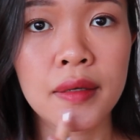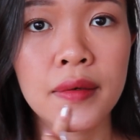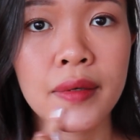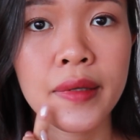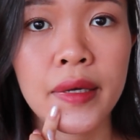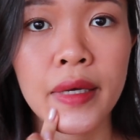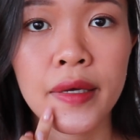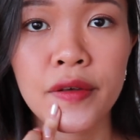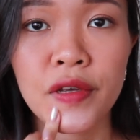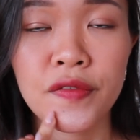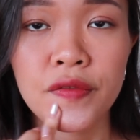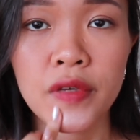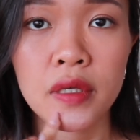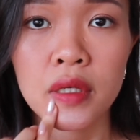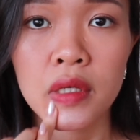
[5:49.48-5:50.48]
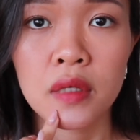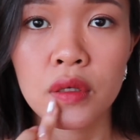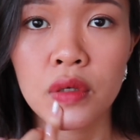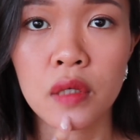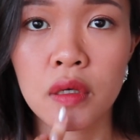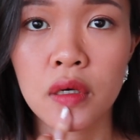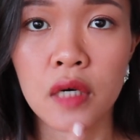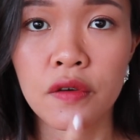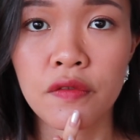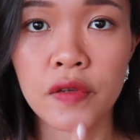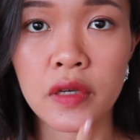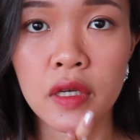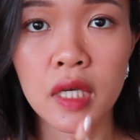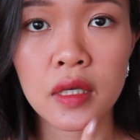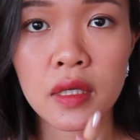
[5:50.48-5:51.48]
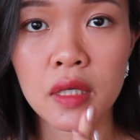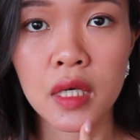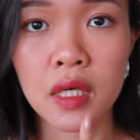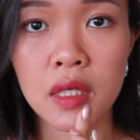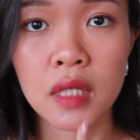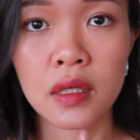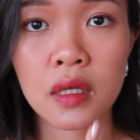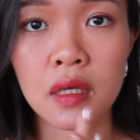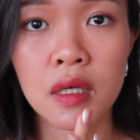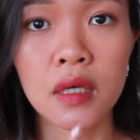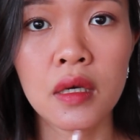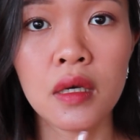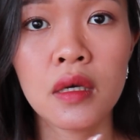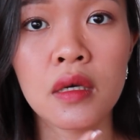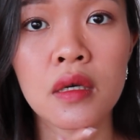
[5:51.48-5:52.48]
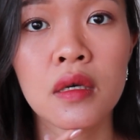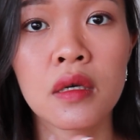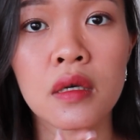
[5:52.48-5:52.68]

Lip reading: so that it fits into your face nicely.